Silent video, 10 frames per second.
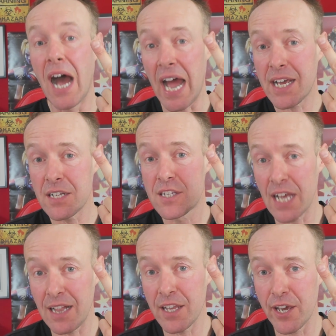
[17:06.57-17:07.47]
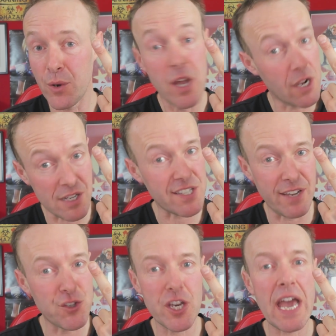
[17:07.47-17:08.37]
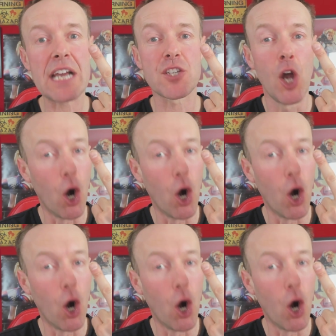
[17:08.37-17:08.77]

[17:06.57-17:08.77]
I can tell you, because I've checked,